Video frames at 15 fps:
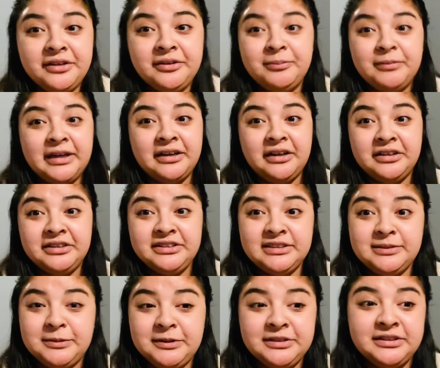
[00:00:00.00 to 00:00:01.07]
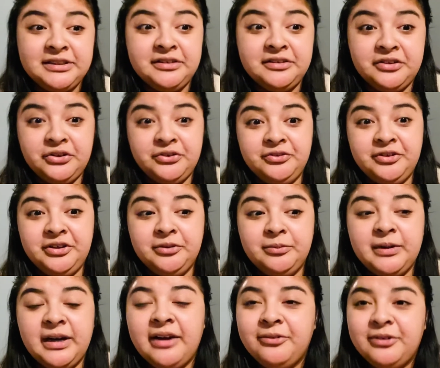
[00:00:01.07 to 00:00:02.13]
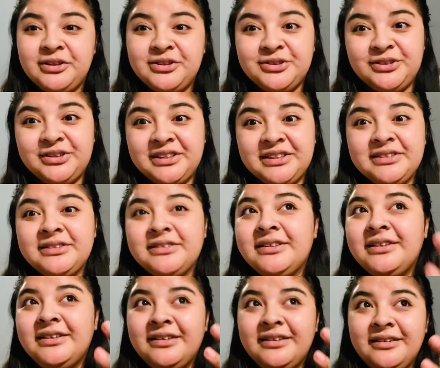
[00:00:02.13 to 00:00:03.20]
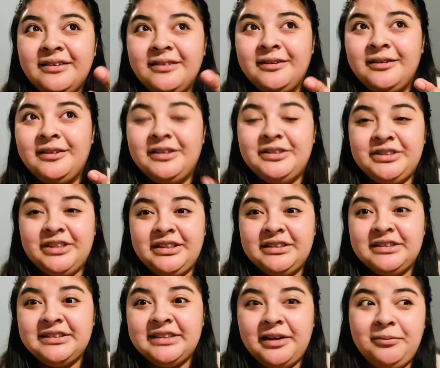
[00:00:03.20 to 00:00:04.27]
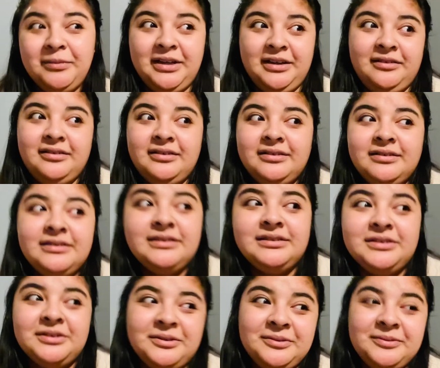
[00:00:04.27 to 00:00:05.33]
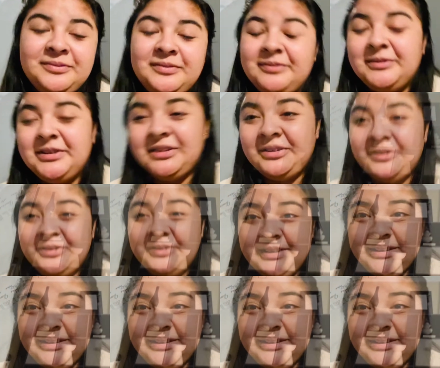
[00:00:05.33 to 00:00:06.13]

my college experience in another video, but I want to show you guys the changes I made. So I'm gonna go ahead and